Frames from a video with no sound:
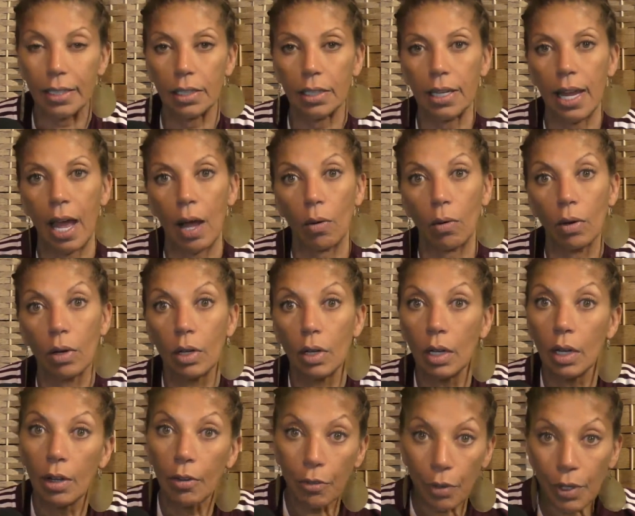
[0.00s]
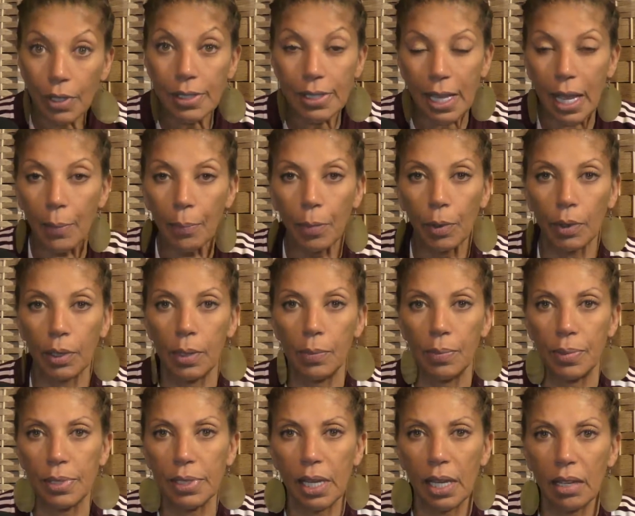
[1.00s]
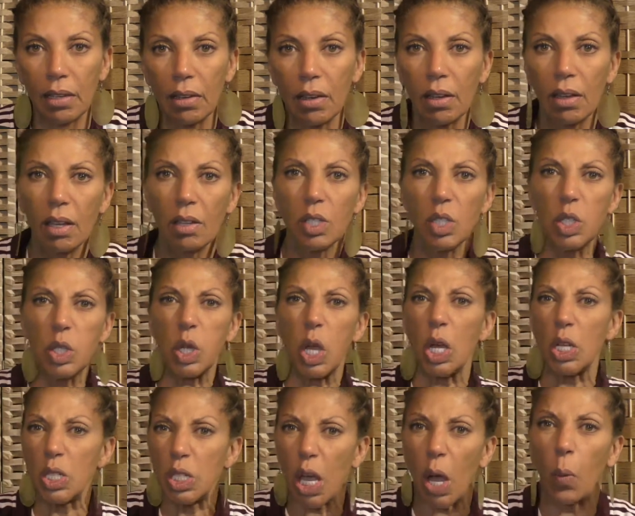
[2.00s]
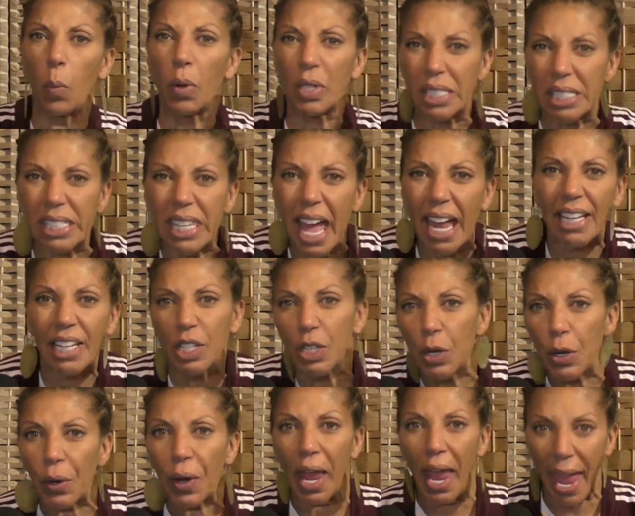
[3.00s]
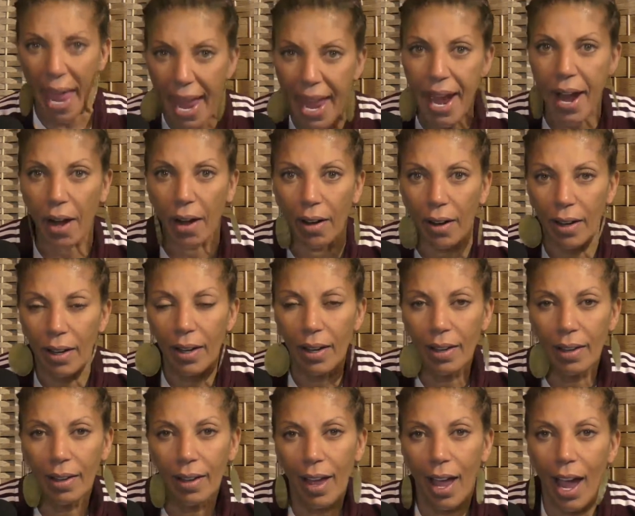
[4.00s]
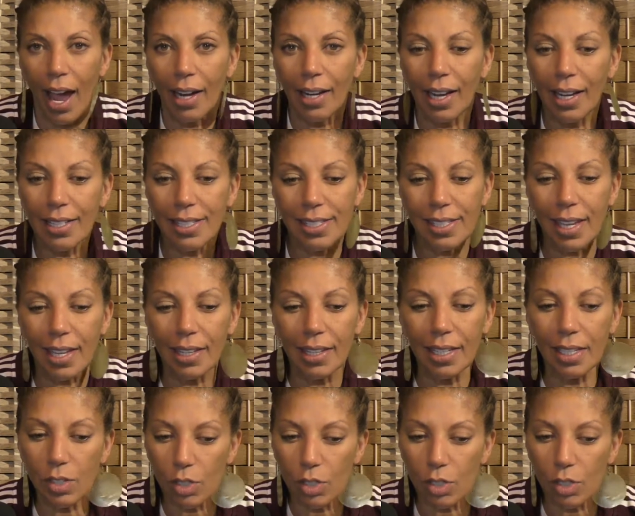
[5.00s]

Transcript: Now, for example, he'd say, Sunda, what's that in your hair? And I'd say, these are